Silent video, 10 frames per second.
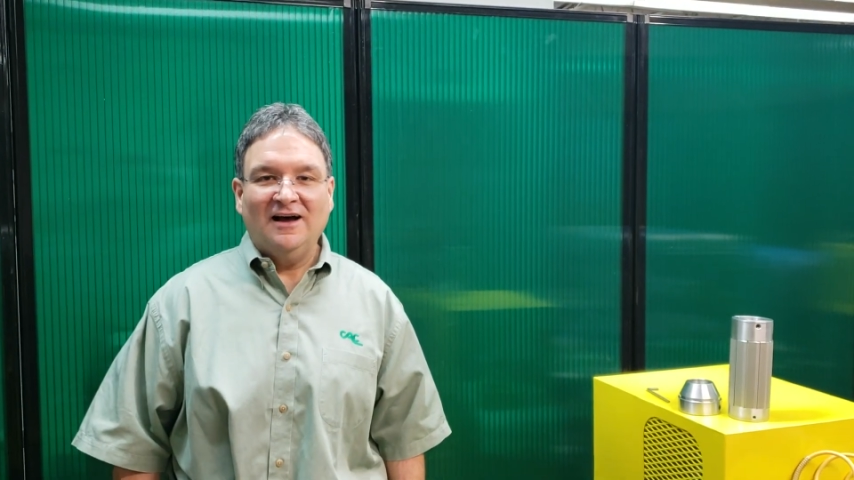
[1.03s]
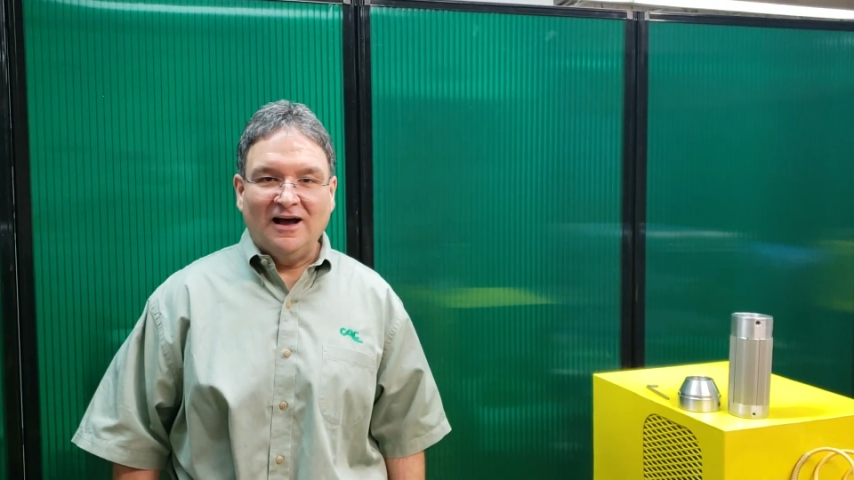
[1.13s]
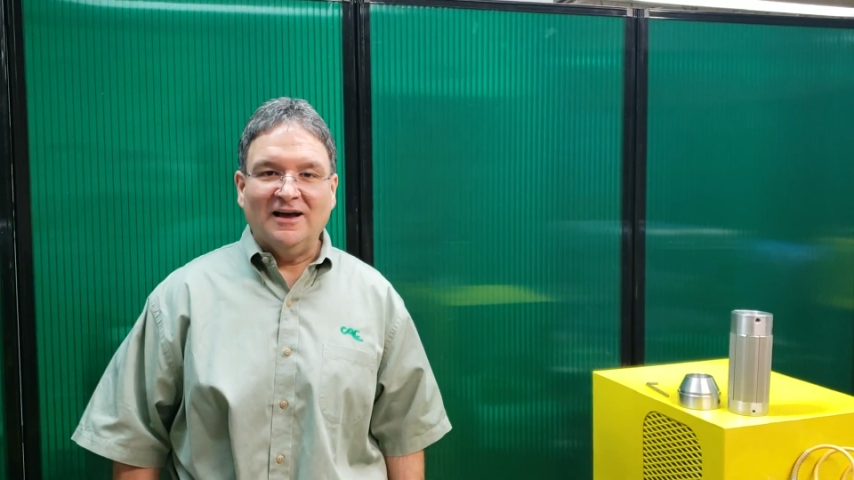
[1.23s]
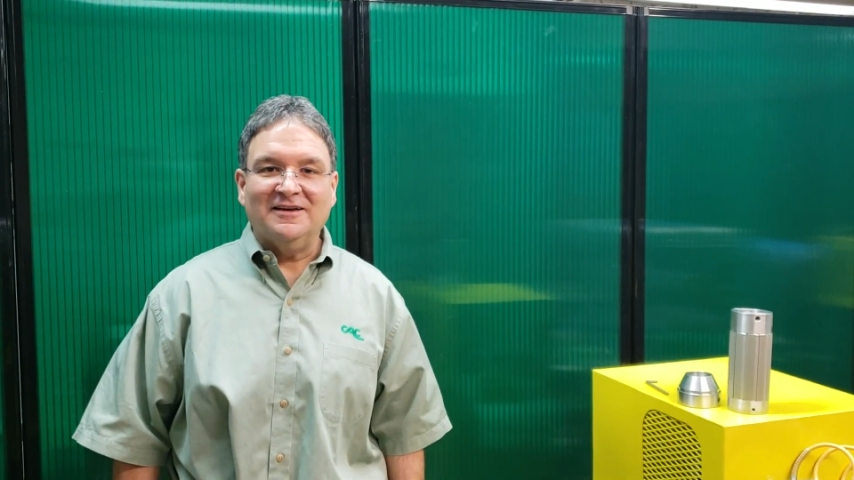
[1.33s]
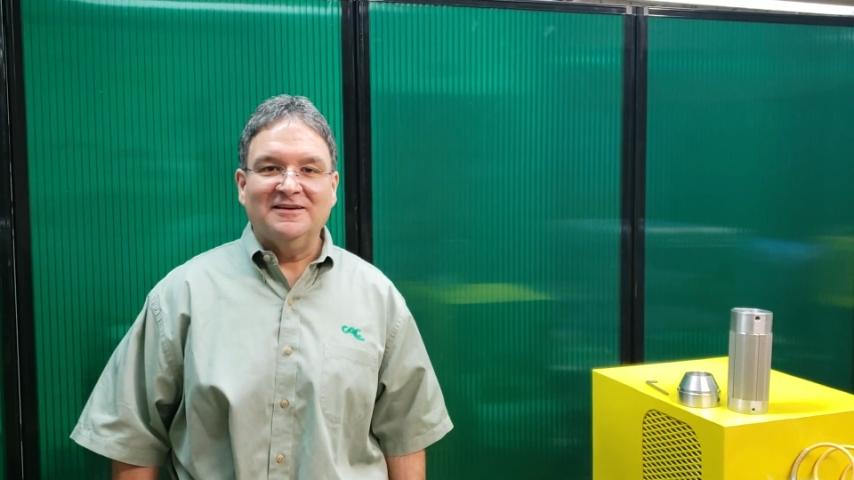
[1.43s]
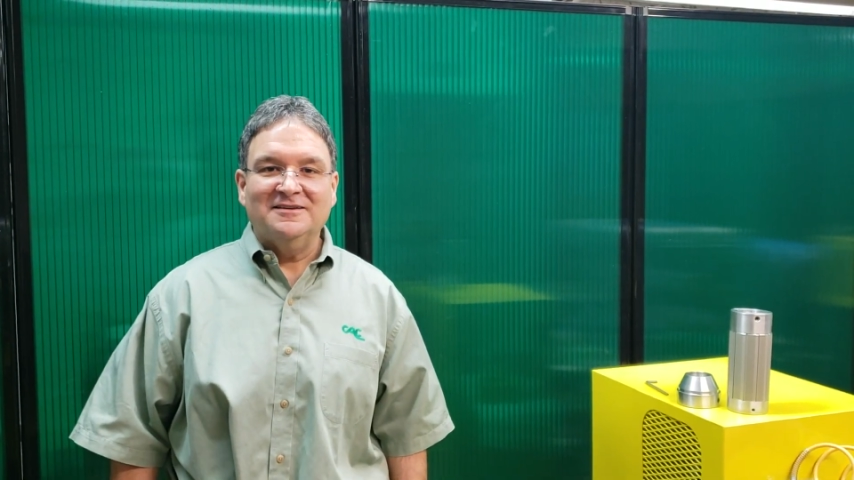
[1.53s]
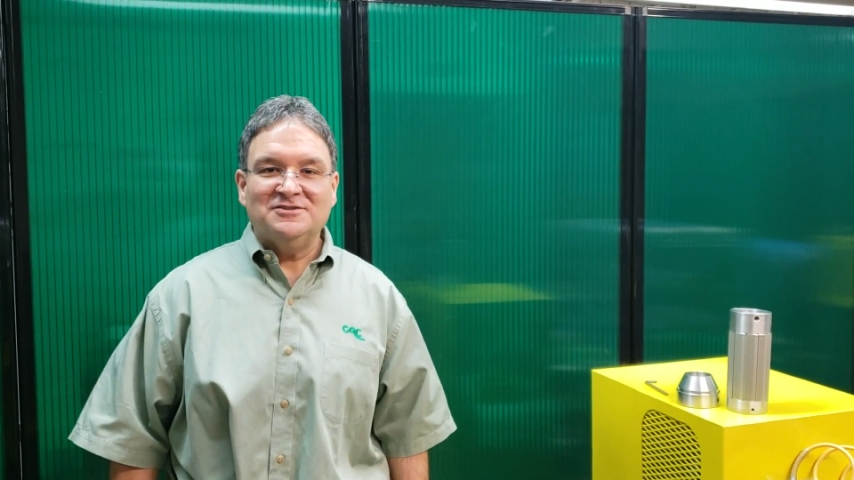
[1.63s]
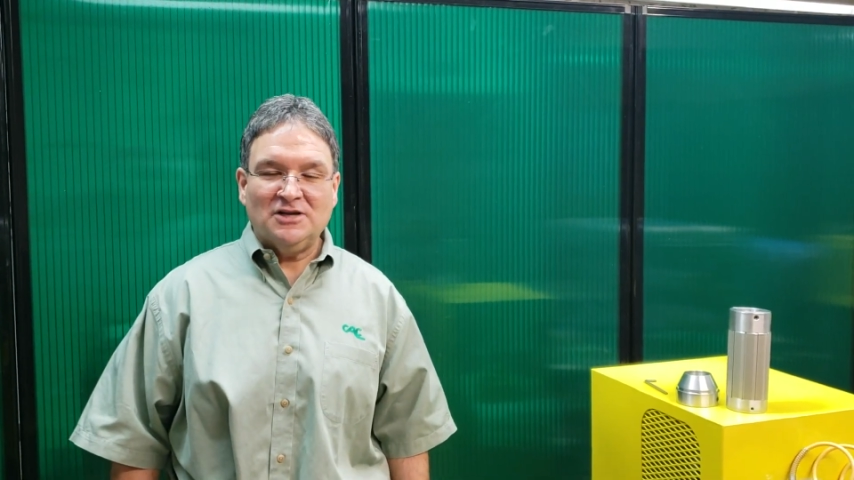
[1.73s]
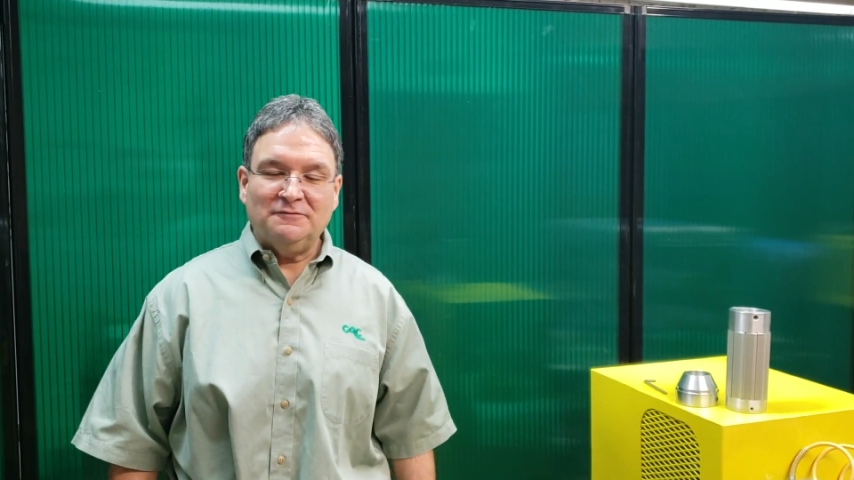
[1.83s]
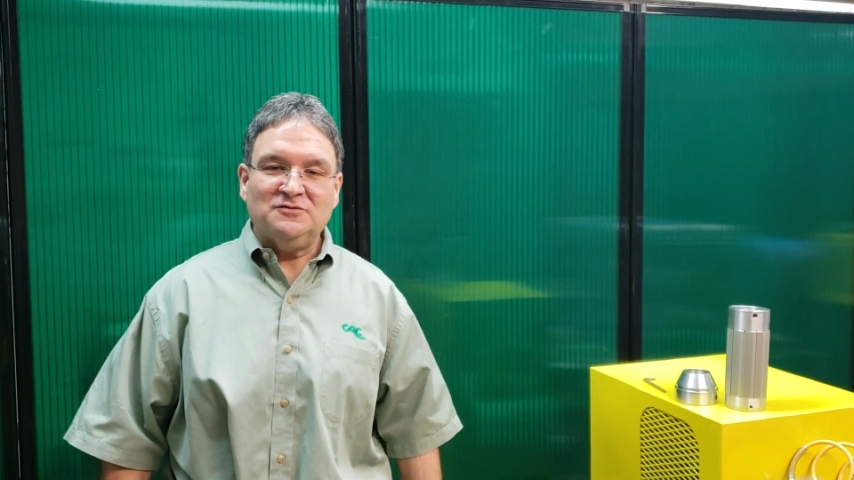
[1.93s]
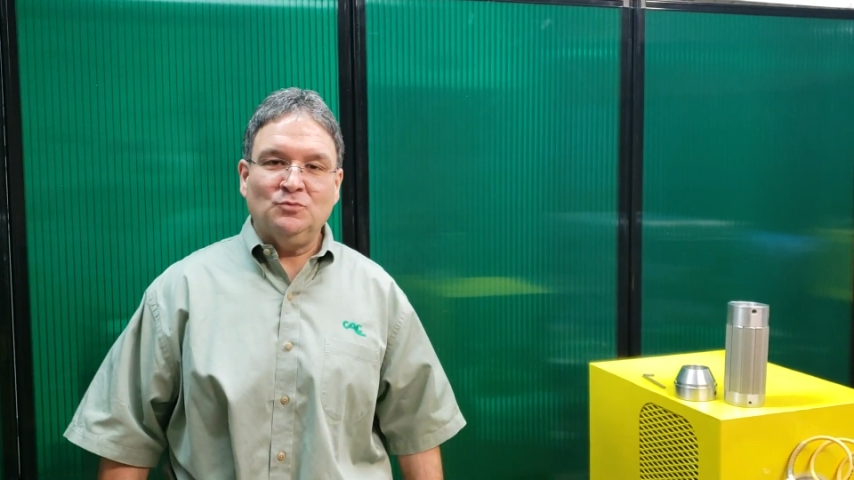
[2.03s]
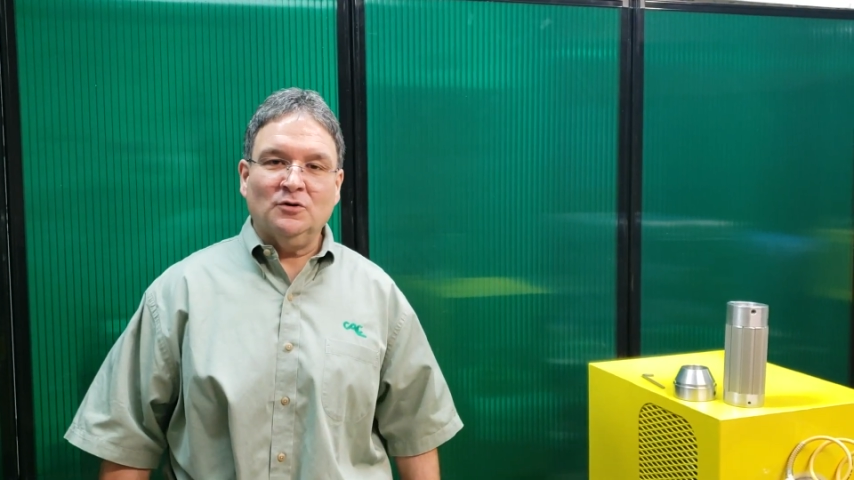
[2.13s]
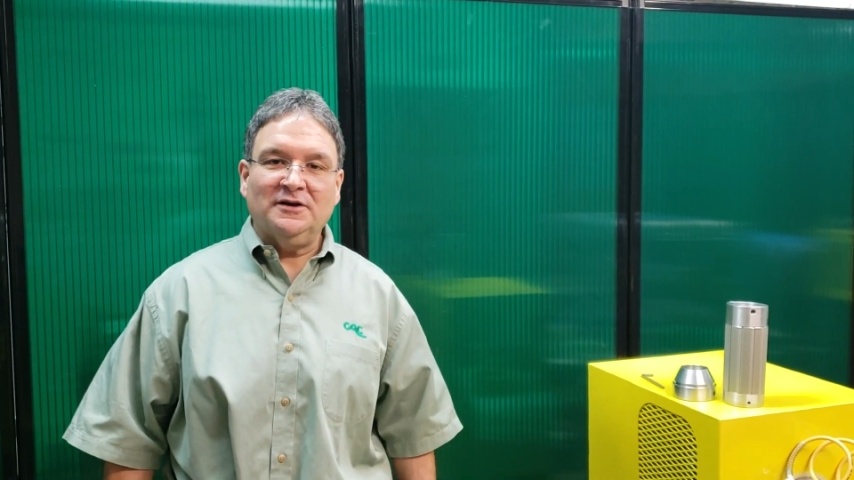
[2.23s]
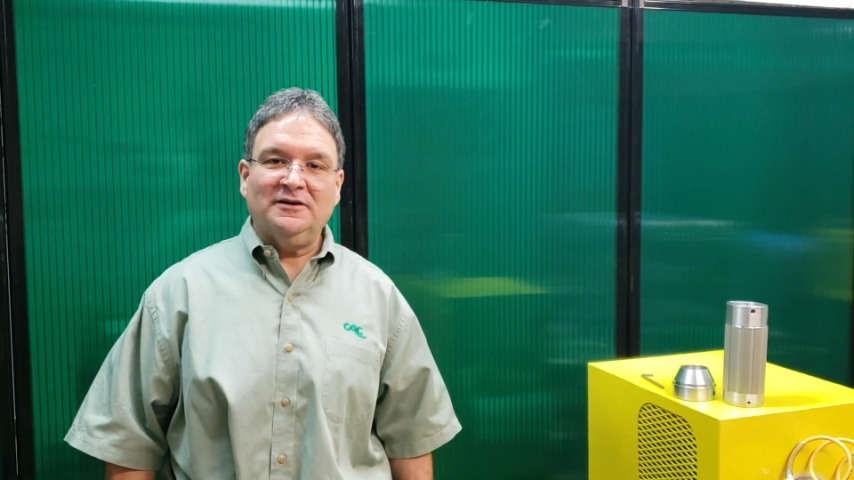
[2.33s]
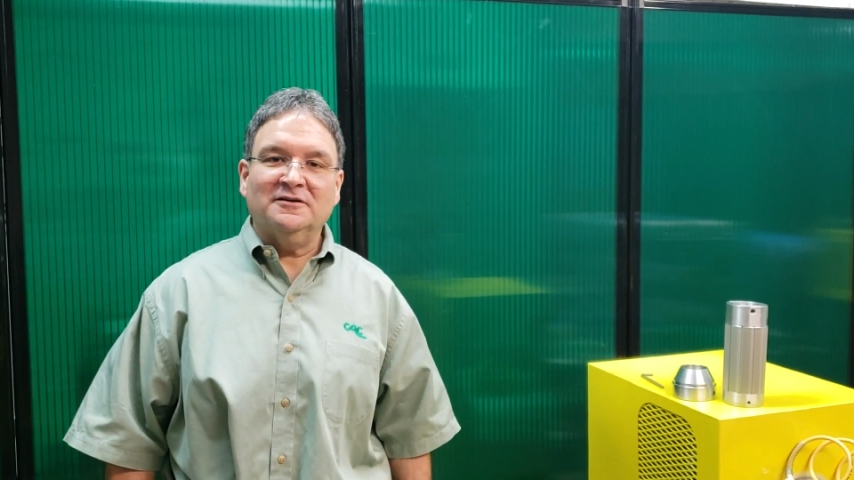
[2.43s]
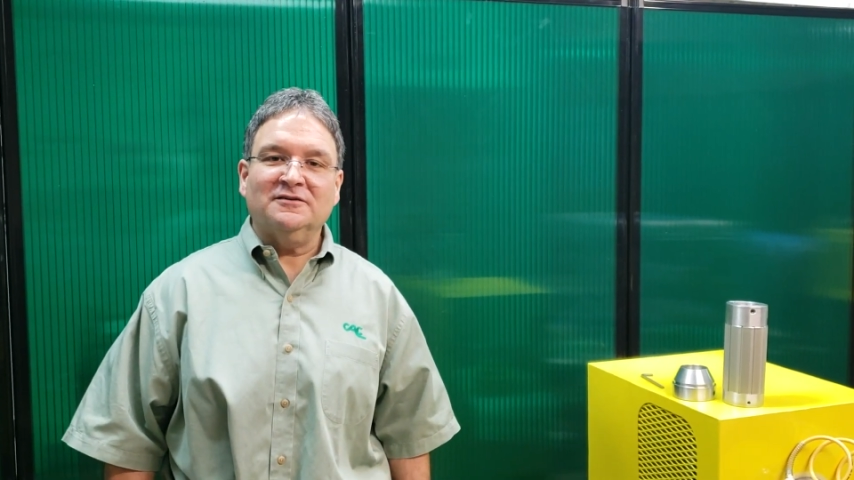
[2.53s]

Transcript: Hi, Jeff DeMore here,